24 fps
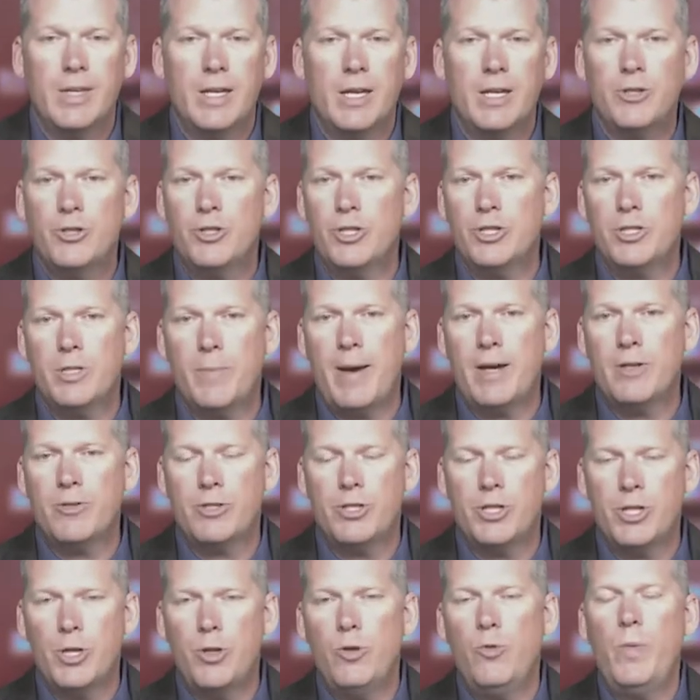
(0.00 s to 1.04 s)
in just
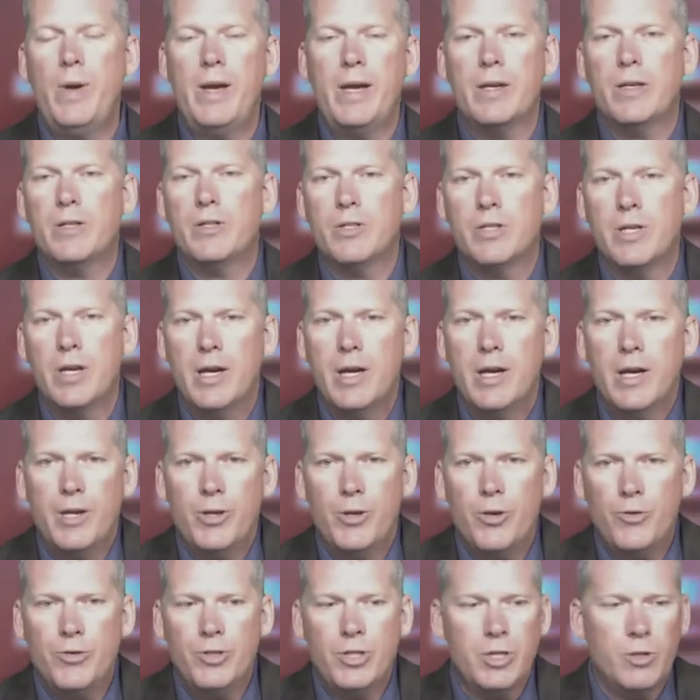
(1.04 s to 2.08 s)
about 2 weeks,
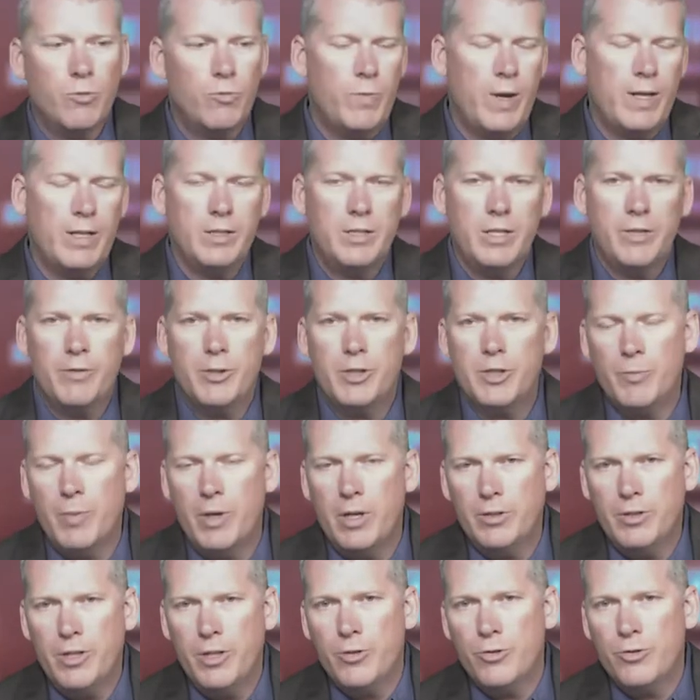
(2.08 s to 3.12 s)
using a relatively
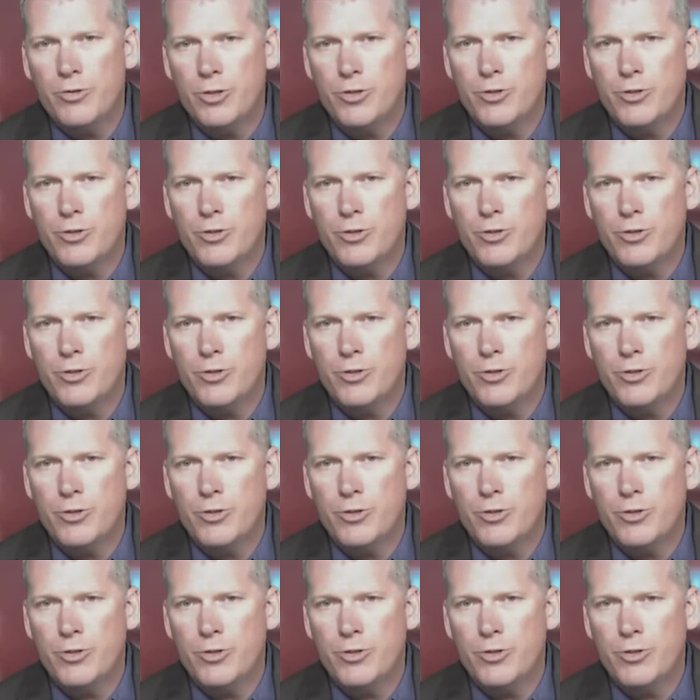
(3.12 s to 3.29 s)
small dose,